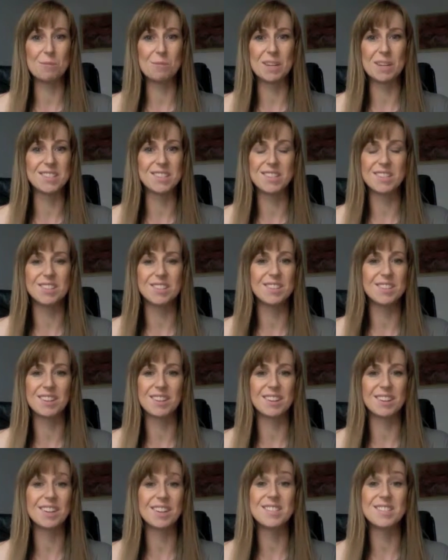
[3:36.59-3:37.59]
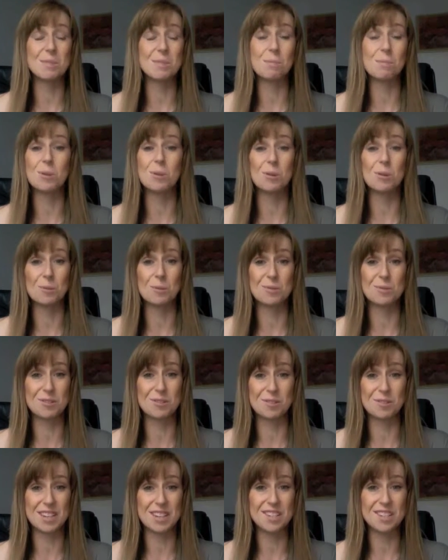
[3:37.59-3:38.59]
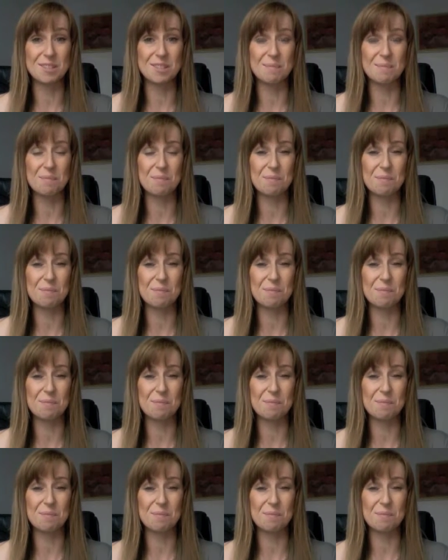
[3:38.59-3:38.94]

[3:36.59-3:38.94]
makes such a simple observation.